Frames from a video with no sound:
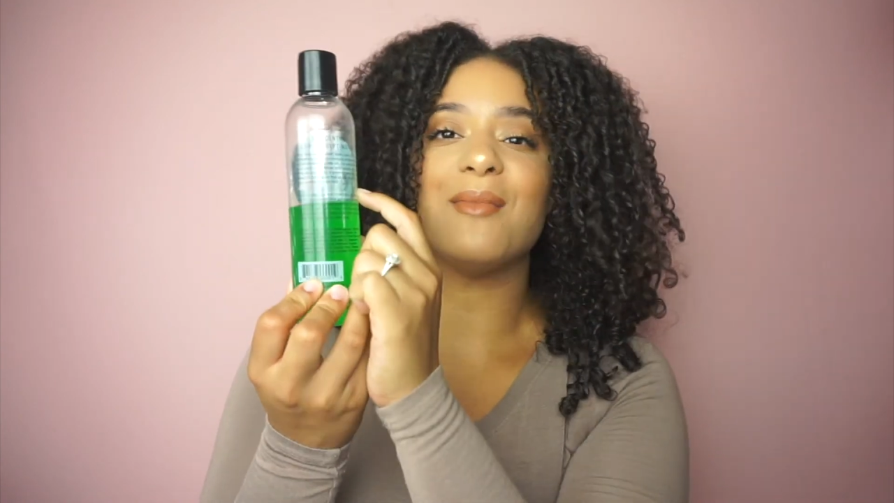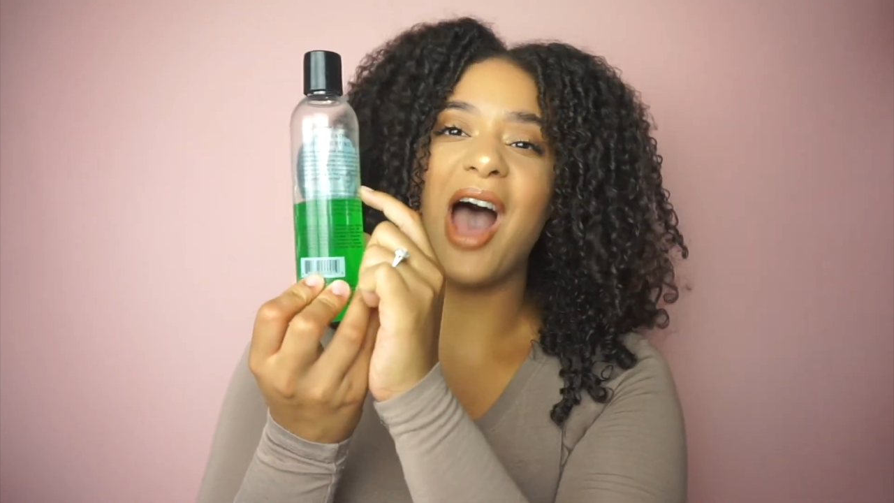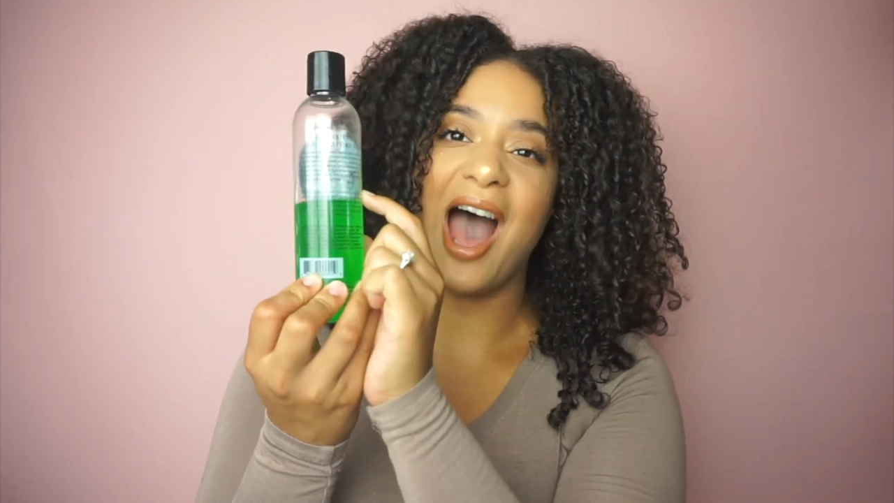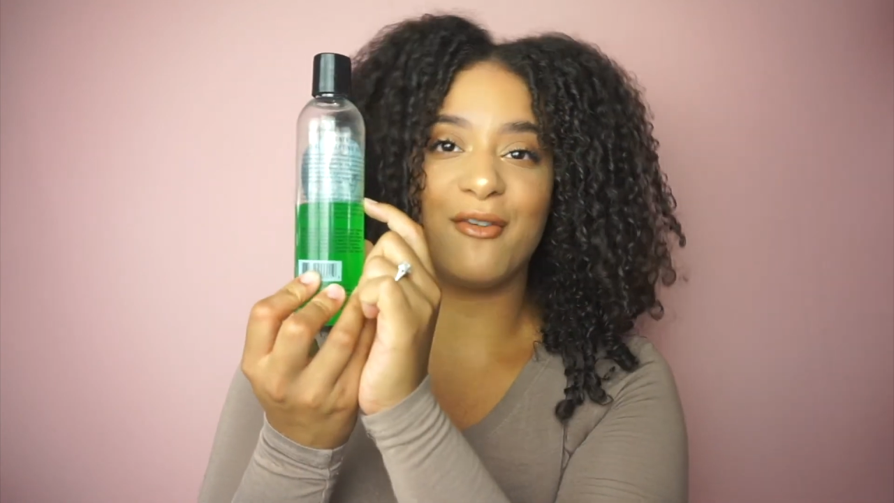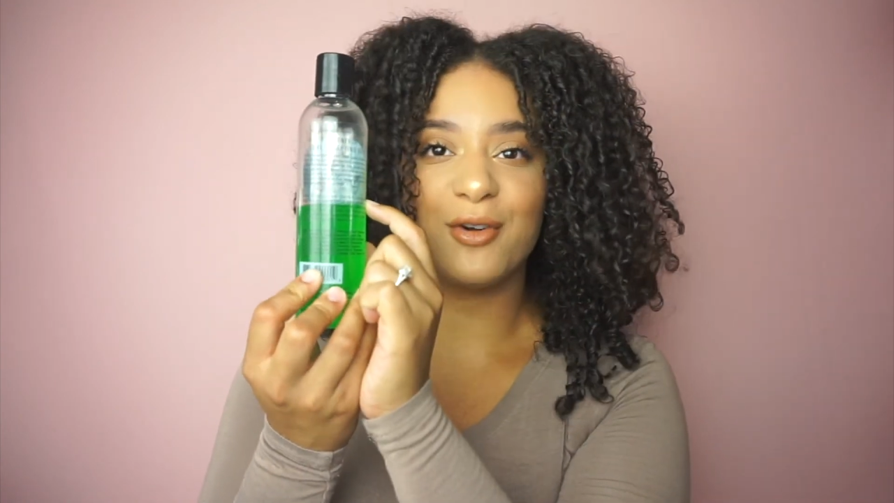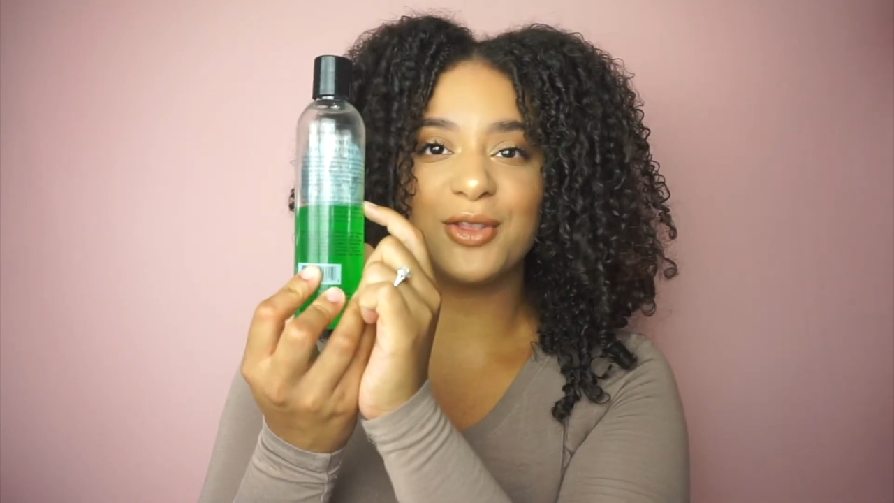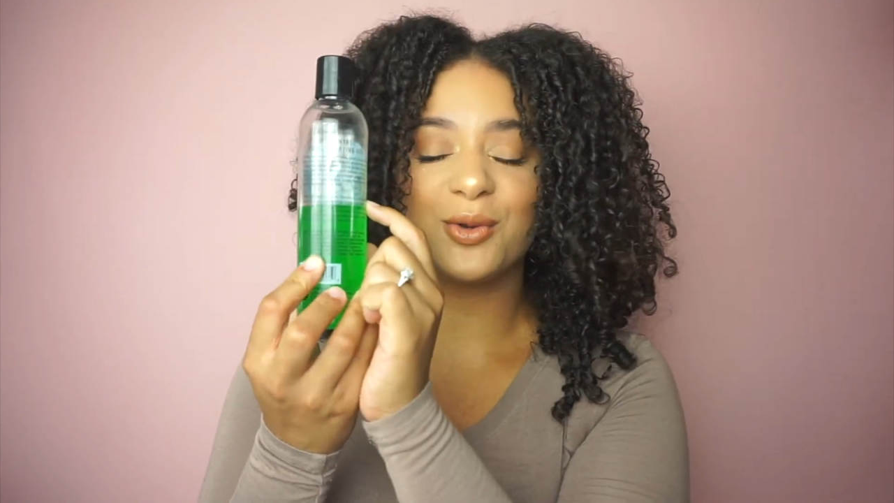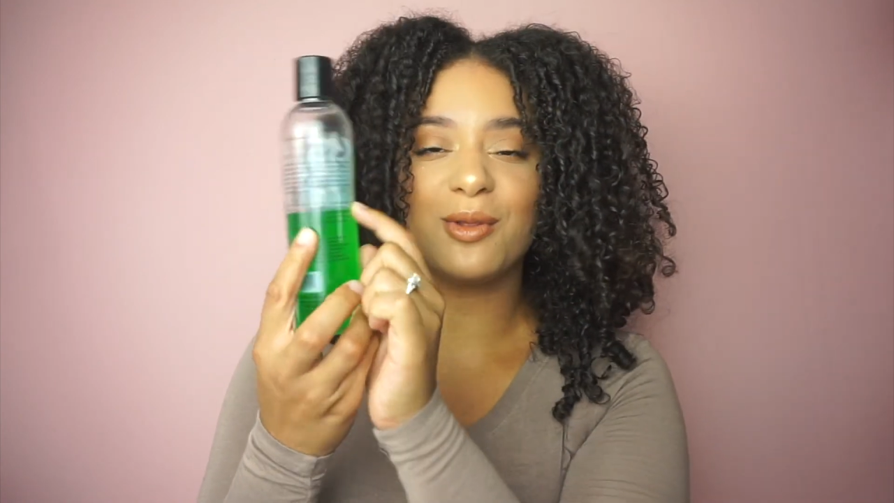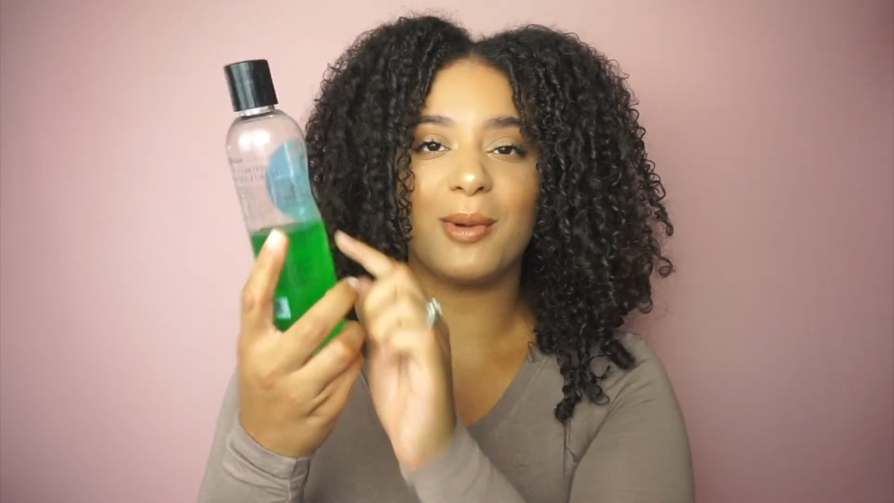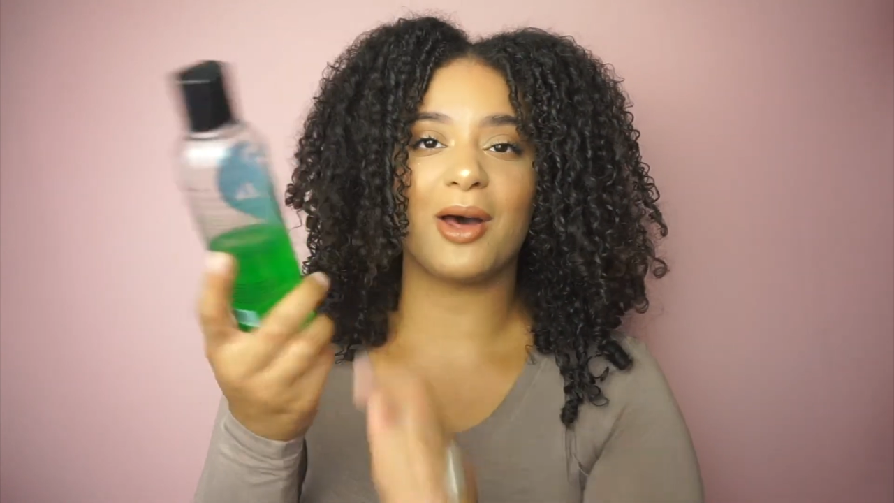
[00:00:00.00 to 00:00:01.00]
halfway
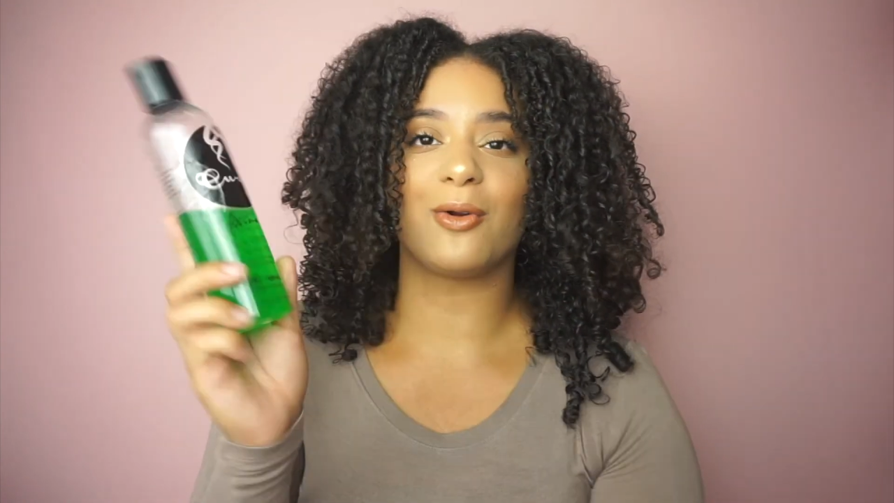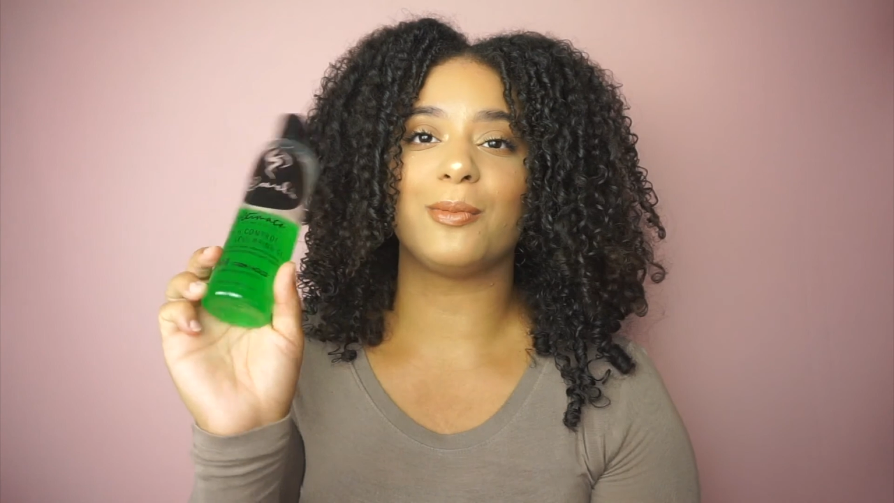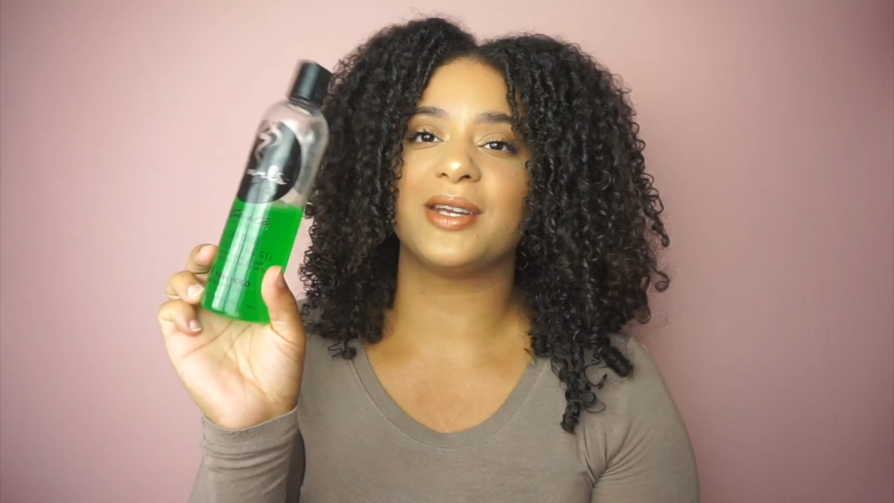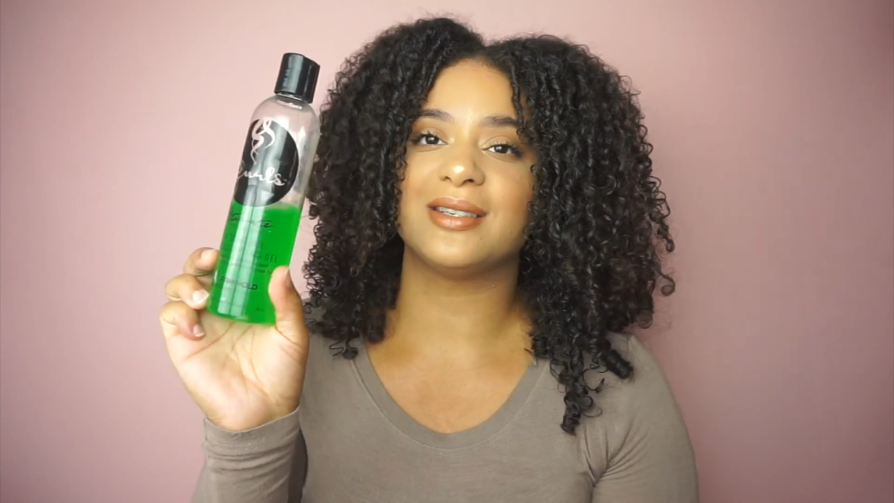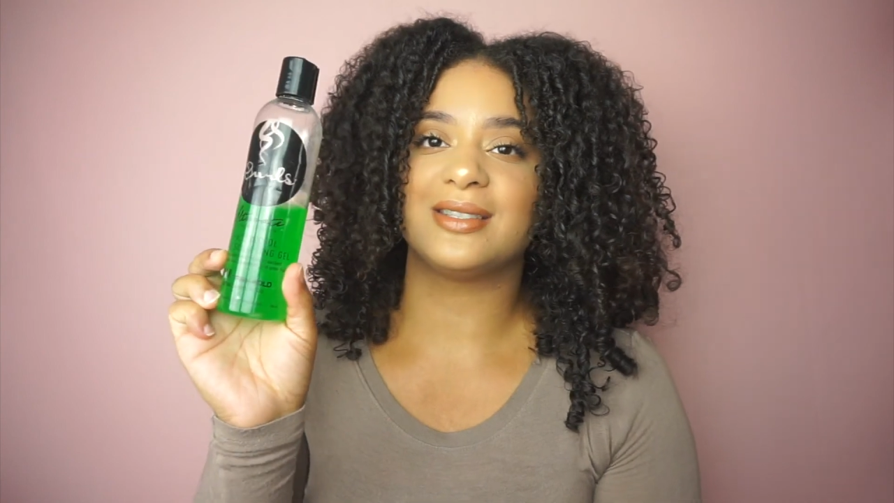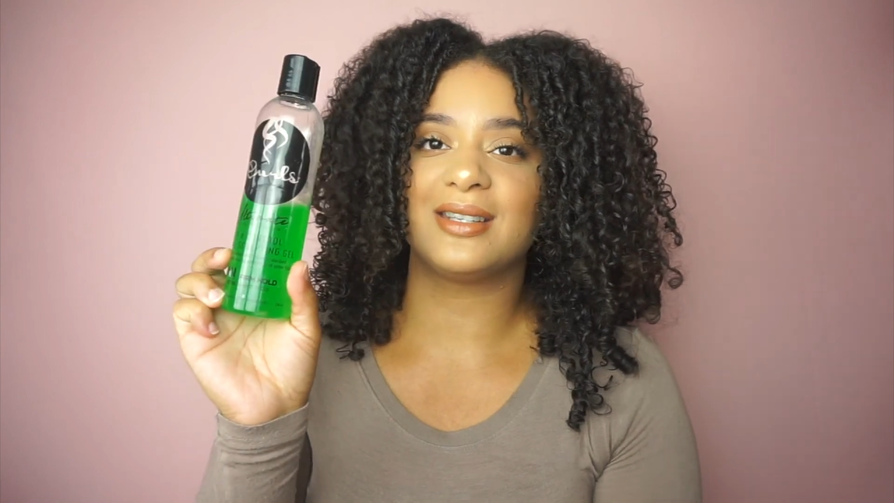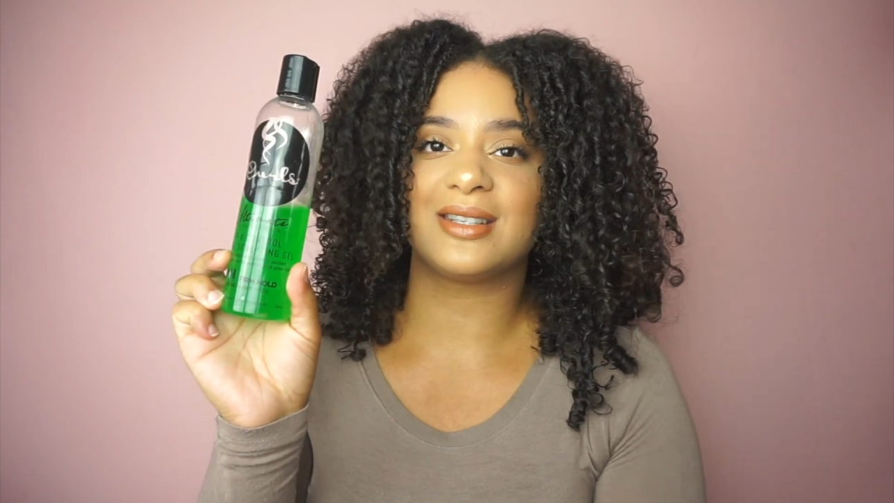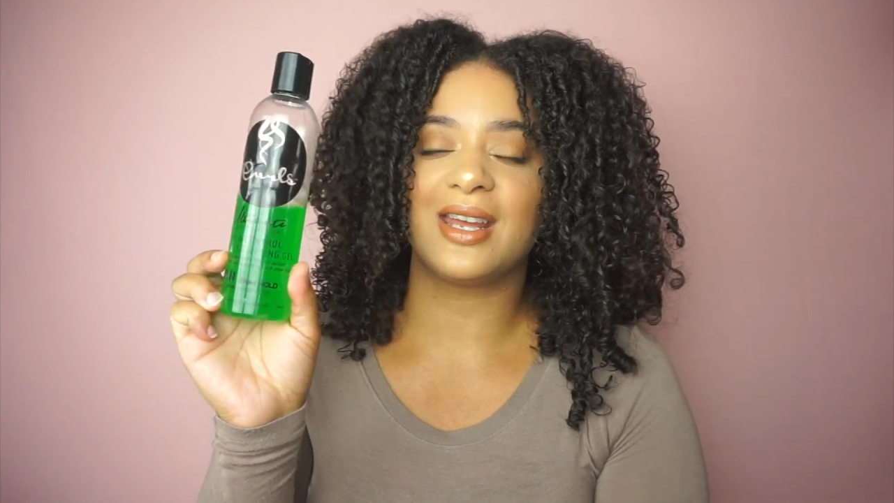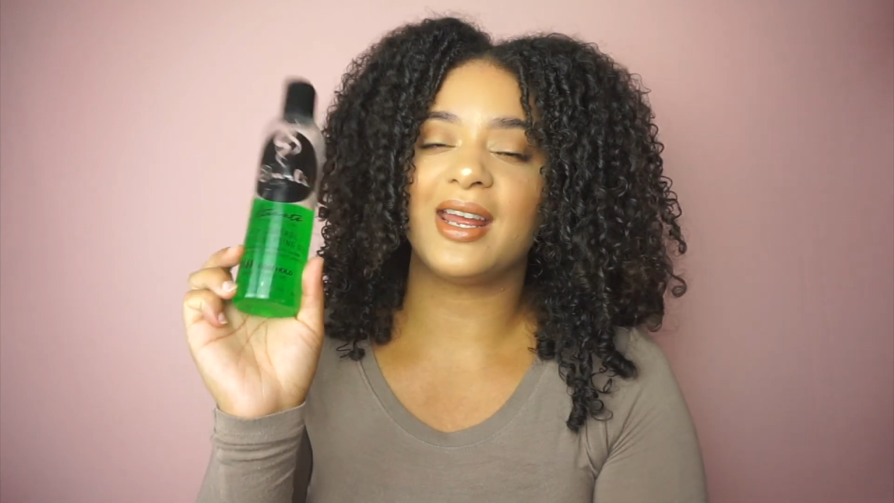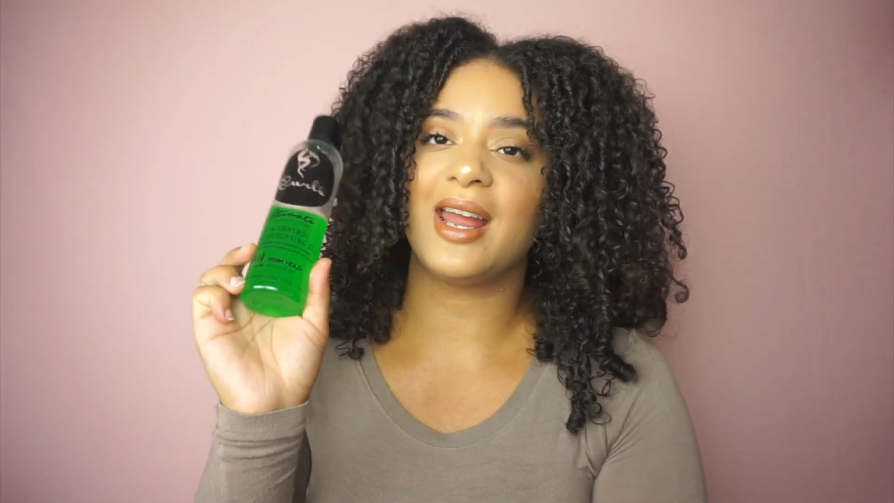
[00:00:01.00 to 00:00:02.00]
through the bottle because this
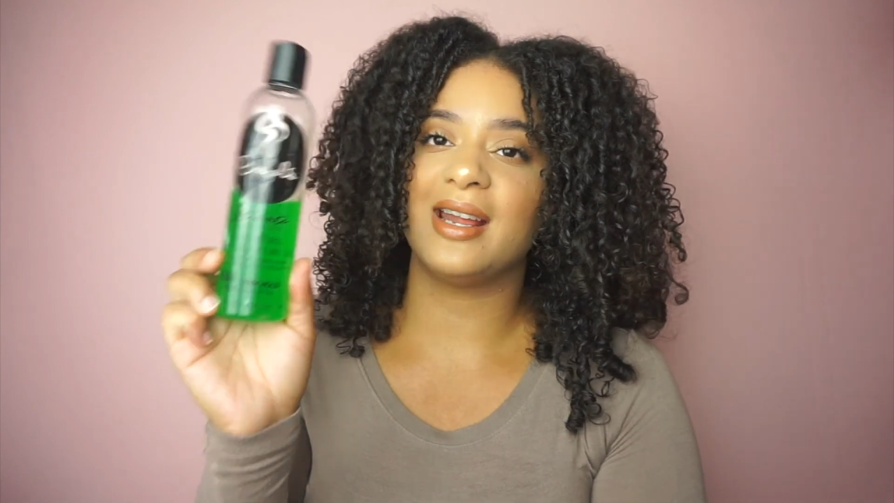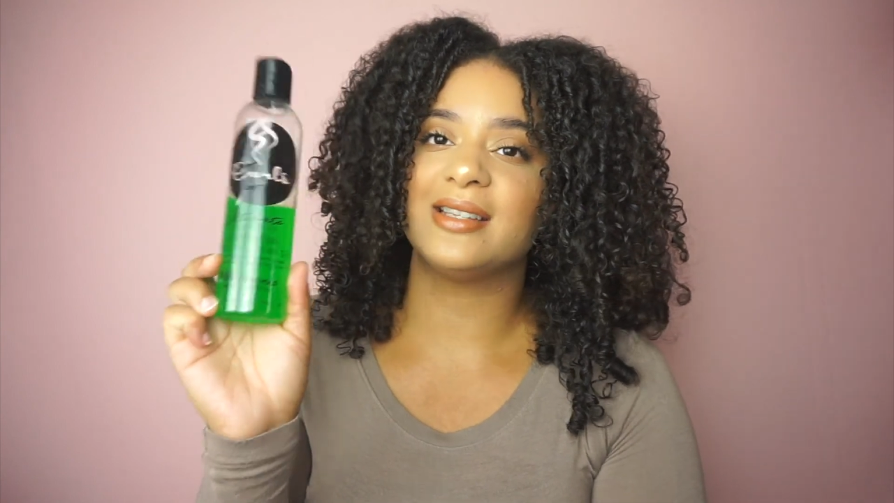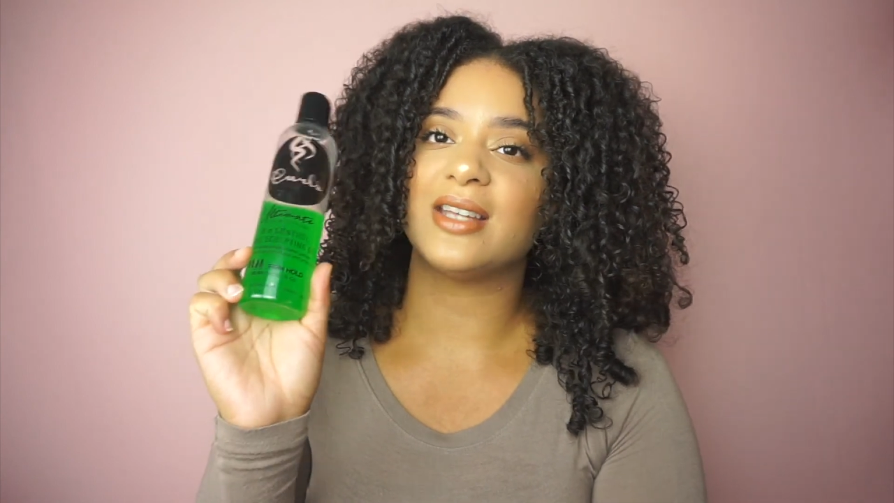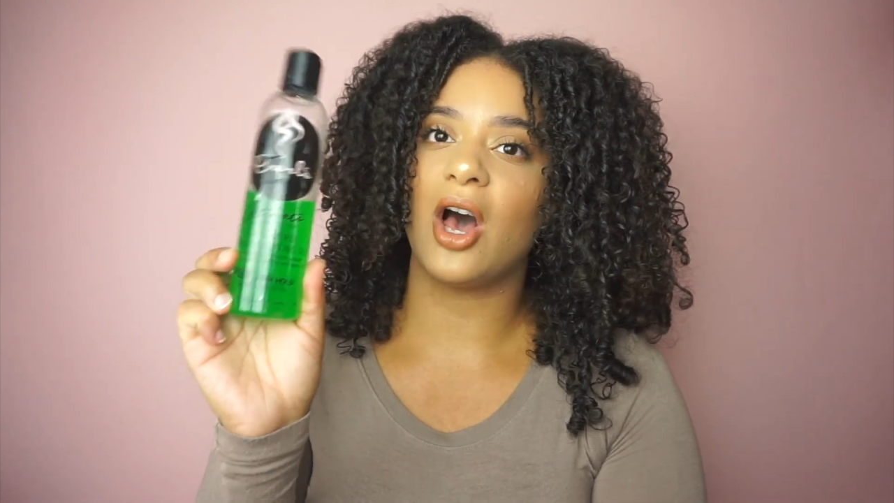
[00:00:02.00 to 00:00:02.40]
thing is